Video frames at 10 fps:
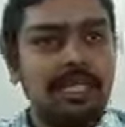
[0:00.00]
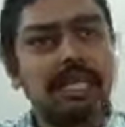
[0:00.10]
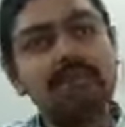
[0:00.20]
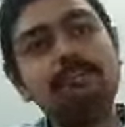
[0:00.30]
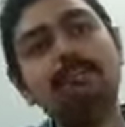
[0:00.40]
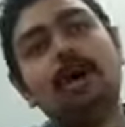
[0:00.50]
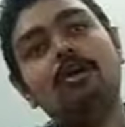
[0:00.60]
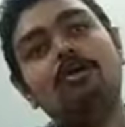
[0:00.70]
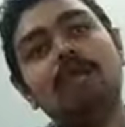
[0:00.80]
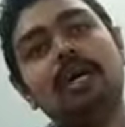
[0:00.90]
They will
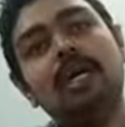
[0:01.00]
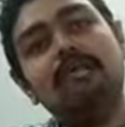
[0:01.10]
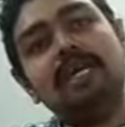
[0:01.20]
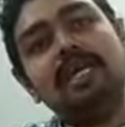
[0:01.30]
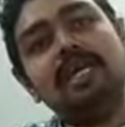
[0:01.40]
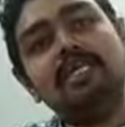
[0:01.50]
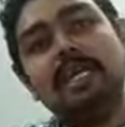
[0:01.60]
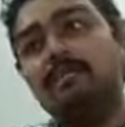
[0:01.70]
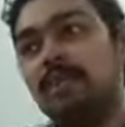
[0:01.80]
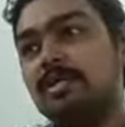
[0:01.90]
form a company in
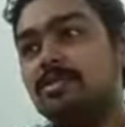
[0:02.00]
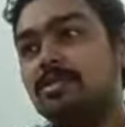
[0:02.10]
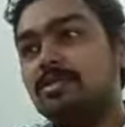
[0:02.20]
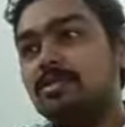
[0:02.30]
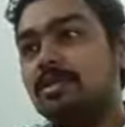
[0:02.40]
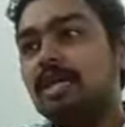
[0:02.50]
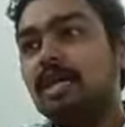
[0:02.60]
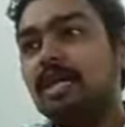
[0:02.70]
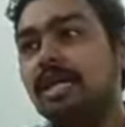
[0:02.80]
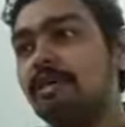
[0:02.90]
Cyprus.
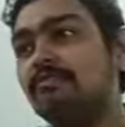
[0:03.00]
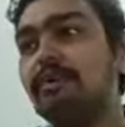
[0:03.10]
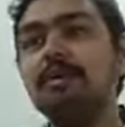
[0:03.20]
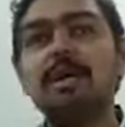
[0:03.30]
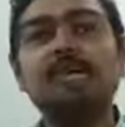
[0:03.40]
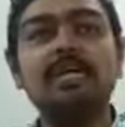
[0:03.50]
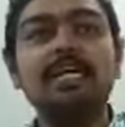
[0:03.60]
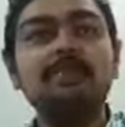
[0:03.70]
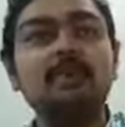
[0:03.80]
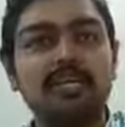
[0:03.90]
They will form a
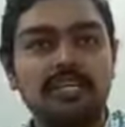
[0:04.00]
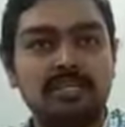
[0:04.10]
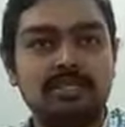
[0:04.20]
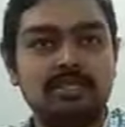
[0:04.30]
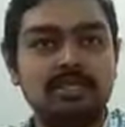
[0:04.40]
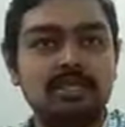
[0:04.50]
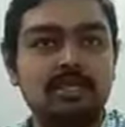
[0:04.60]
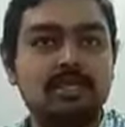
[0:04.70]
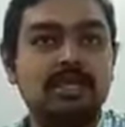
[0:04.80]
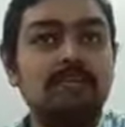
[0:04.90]
company in Mauritius.
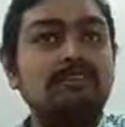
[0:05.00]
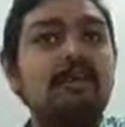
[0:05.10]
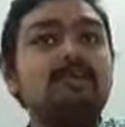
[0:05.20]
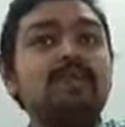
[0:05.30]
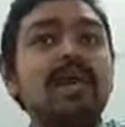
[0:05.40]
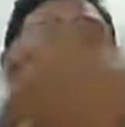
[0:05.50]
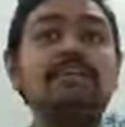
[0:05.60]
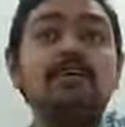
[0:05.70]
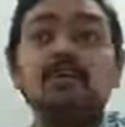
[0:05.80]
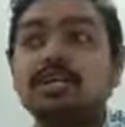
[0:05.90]
From there
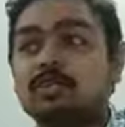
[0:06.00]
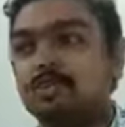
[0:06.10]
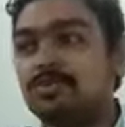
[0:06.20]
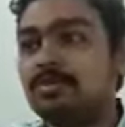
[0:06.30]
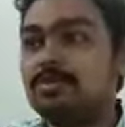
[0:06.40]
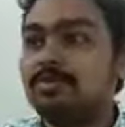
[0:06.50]
they will route it through.